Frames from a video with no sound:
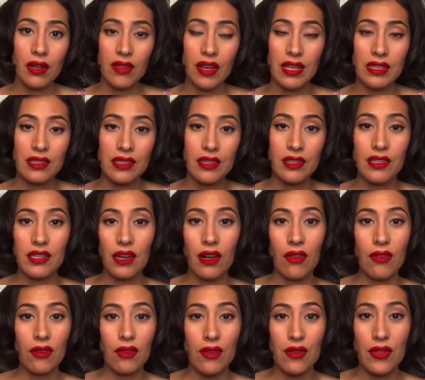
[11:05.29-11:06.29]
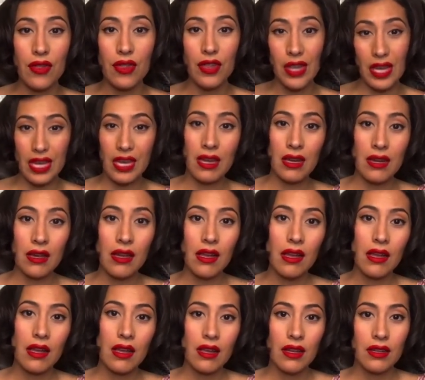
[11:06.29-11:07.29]
That's its other thing.
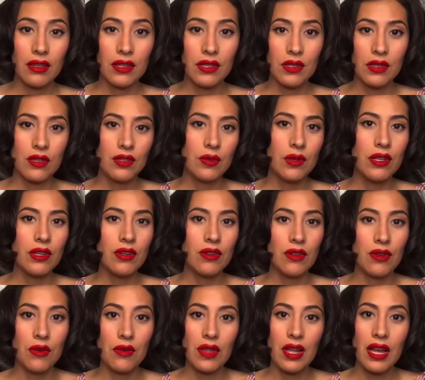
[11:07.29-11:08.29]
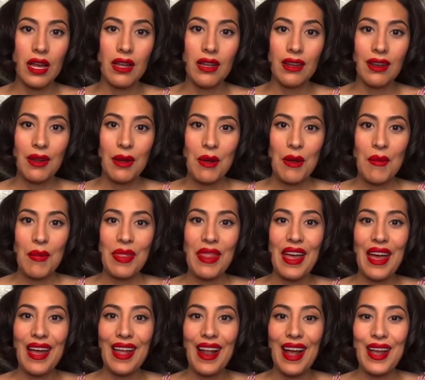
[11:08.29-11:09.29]
So I just want you to know that.
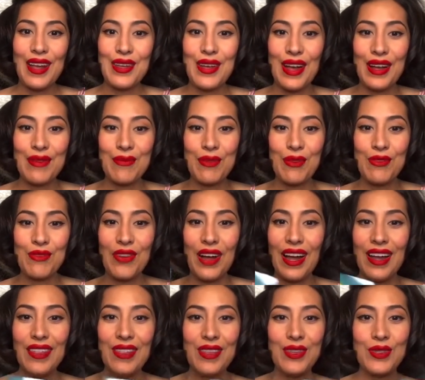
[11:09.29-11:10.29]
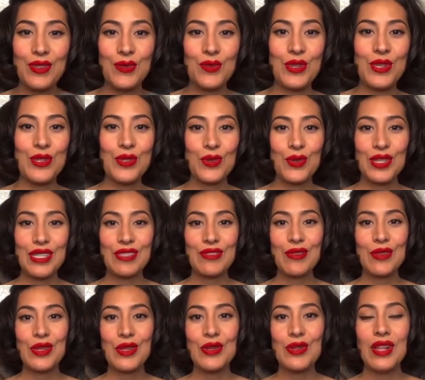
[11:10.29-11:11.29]
that I, I provide this resource
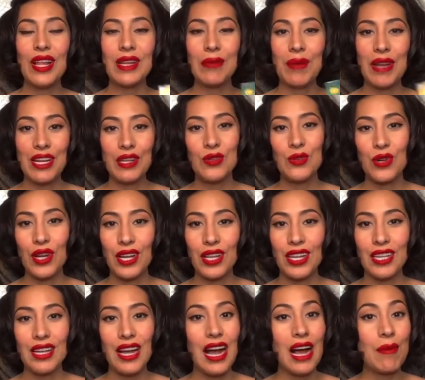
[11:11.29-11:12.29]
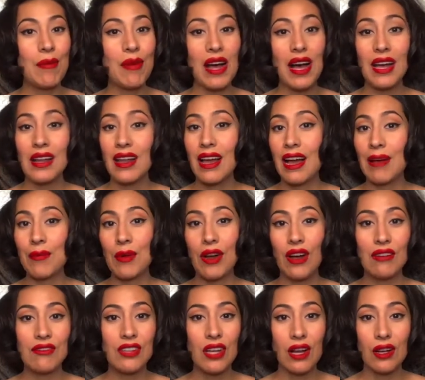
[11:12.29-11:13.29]
for you, like Patreon, like hop on, hop
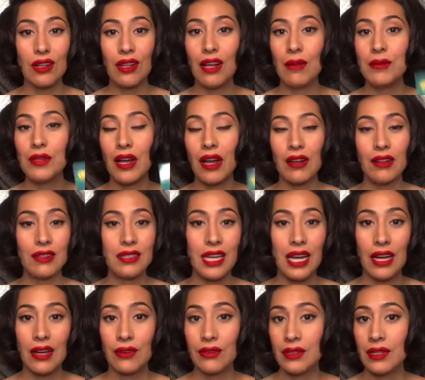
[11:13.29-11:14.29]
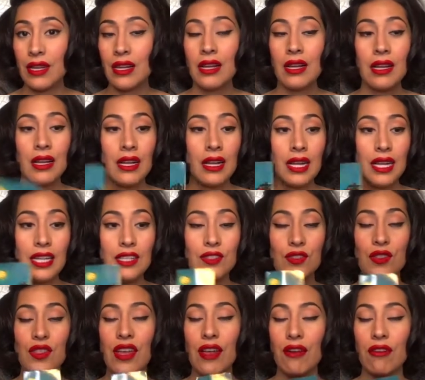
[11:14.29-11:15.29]
off, toggle up, toggle down. It's
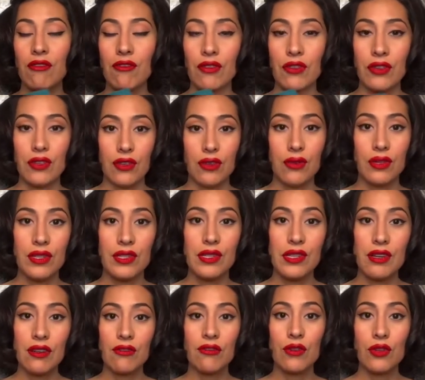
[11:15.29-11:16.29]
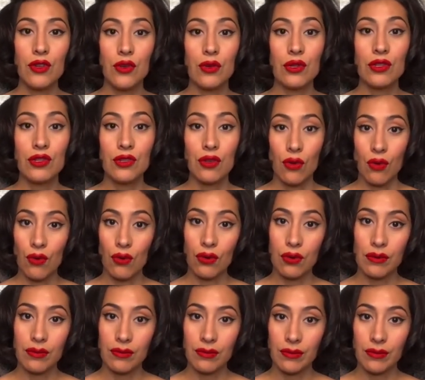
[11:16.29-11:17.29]
there for you. It's there for your soul.